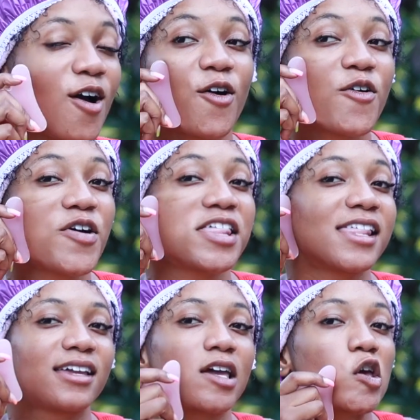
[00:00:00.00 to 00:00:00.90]
Oh, I
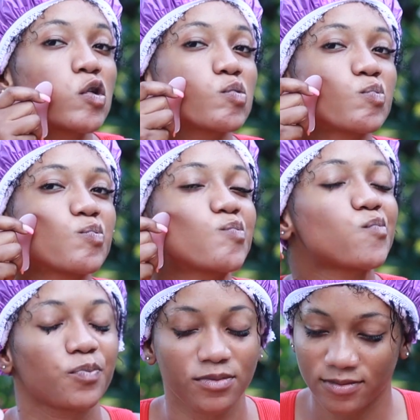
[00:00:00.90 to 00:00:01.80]
like it.
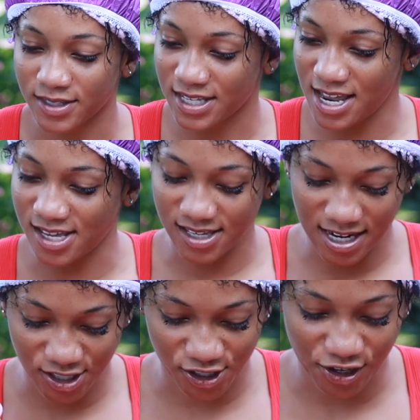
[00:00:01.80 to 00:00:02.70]
Mm, it's nice.
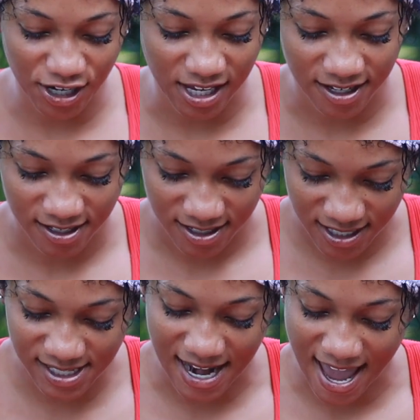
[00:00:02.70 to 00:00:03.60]
And it's dirty.
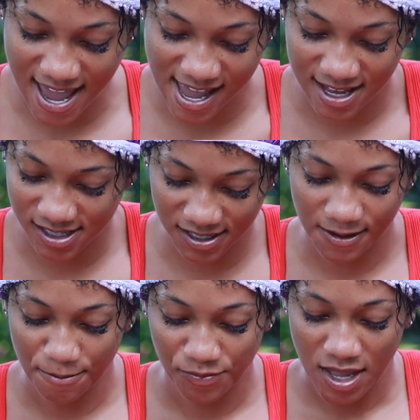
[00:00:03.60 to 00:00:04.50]
It's nice.
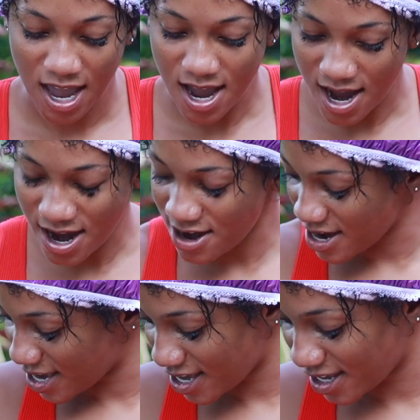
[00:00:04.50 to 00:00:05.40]
All
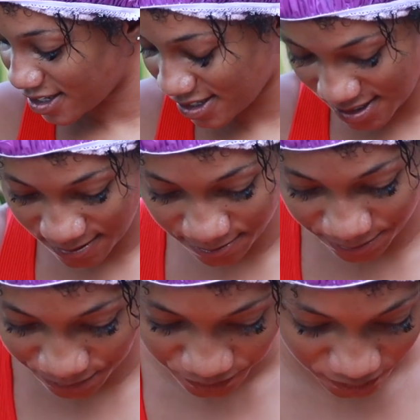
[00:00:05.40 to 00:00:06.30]
right.
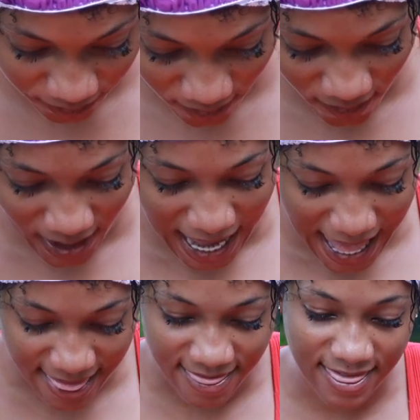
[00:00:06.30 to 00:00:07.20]

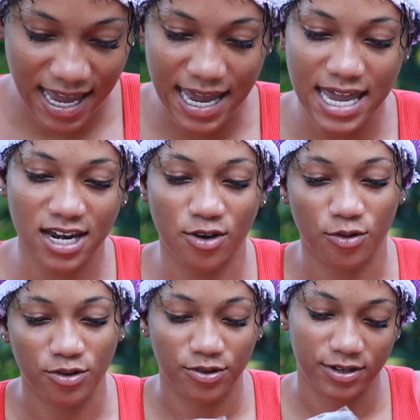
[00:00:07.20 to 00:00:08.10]
And then,
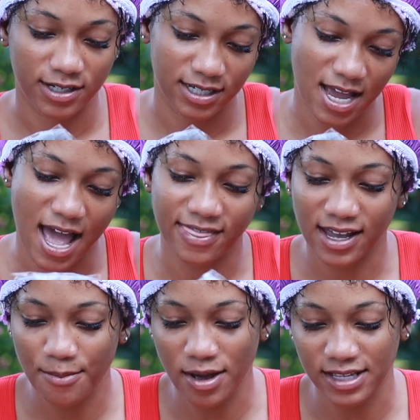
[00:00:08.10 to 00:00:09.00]
I
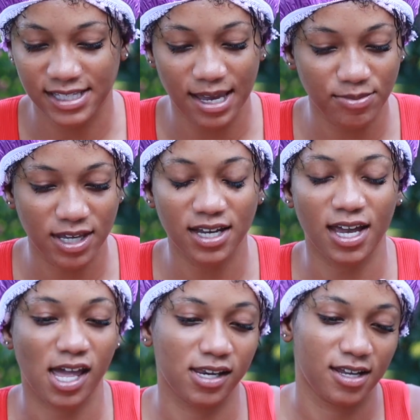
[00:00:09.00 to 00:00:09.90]
think I bought the same thing
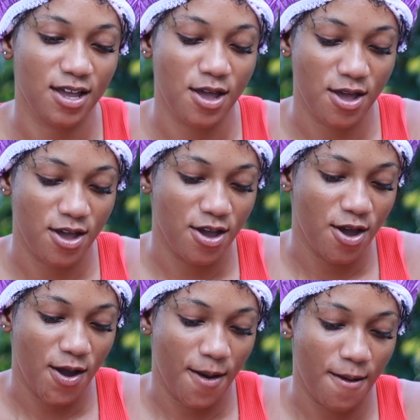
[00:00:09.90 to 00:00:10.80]
again.
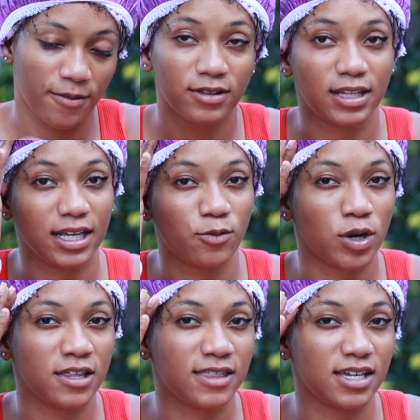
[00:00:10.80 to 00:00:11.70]
Like
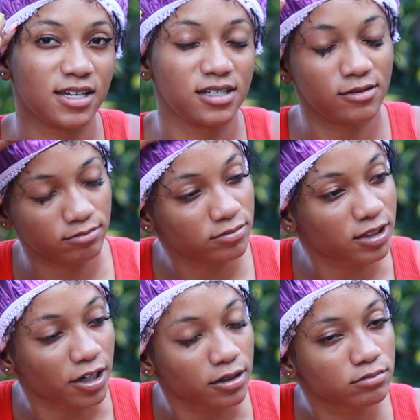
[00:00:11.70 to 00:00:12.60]
one of these,
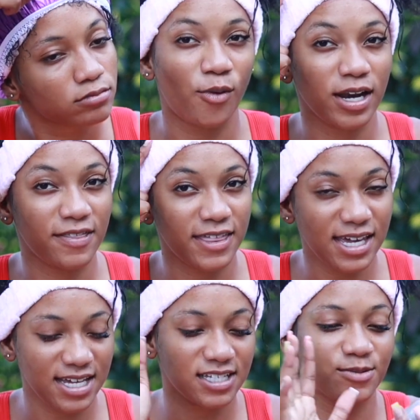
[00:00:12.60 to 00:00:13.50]
sorry, one of
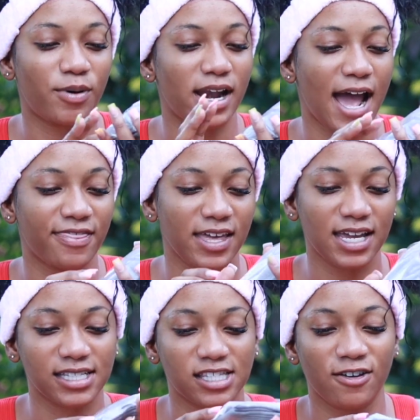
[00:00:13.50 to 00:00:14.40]
these, but I think
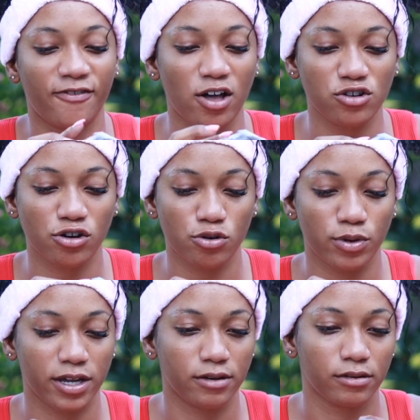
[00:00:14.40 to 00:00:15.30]
it's the Velcro
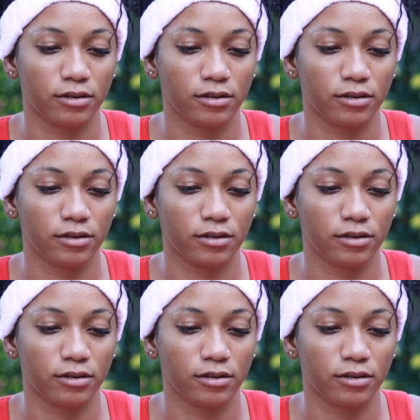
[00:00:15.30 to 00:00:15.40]
one.